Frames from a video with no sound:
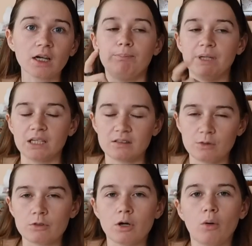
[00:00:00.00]
Because he
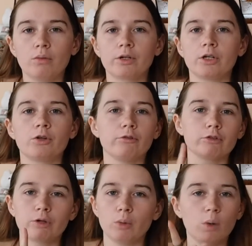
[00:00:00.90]
was the owner, there was
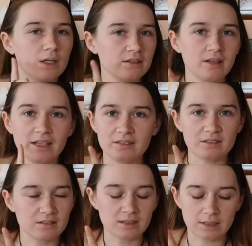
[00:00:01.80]
only one
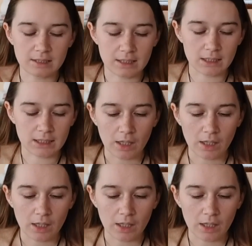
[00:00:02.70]
existing key.